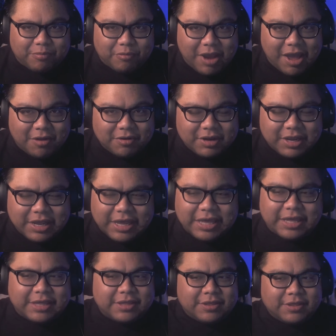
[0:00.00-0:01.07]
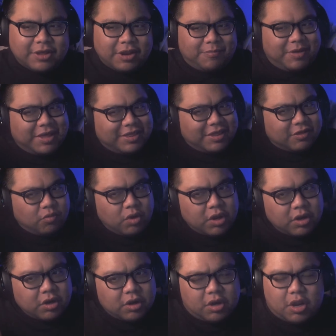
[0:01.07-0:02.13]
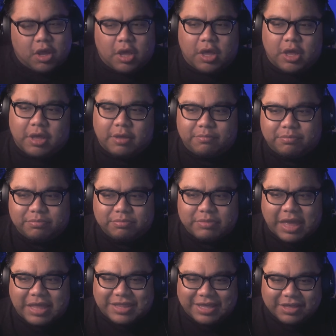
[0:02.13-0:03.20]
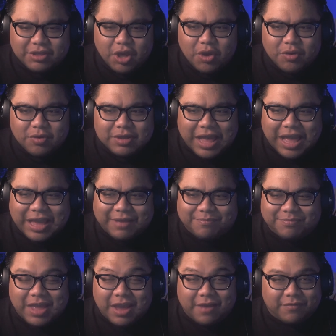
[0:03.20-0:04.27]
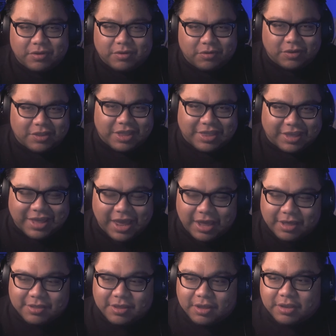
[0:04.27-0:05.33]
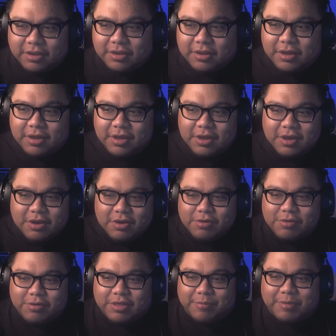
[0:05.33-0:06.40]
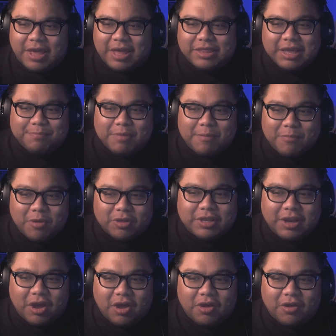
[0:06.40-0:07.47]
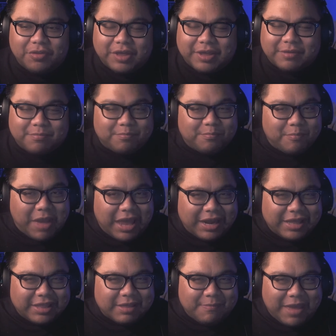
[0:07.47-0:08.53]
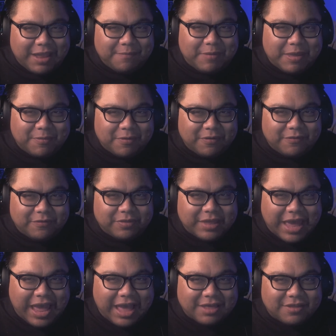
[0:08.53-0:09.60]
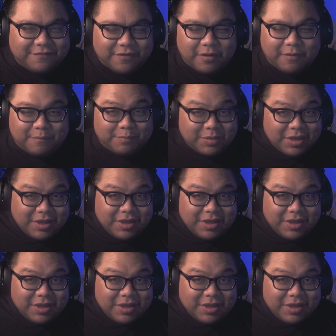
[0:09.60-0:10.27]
Brown is going to be in this one. Uh, I think so. I, I haven't looked at the cast on who should be. I think, but mostly all the mainly the main people cast from